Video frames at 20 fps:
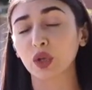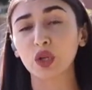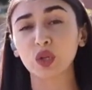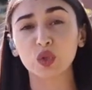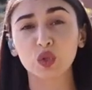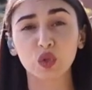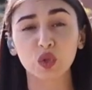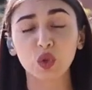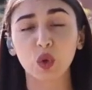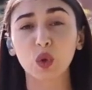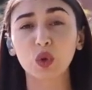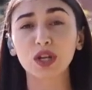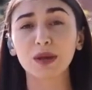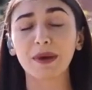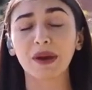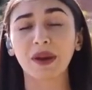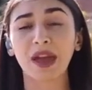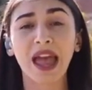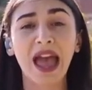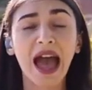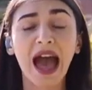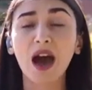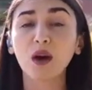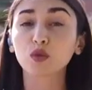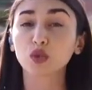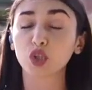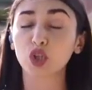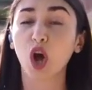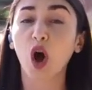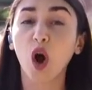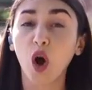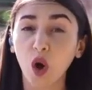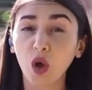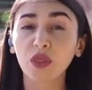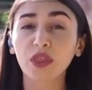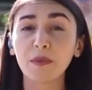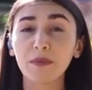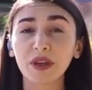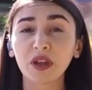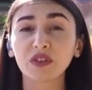concerned about how
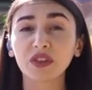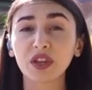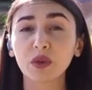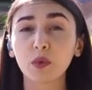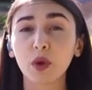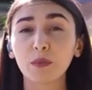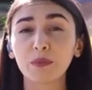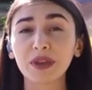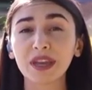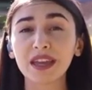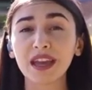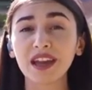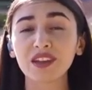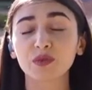tall the building will be,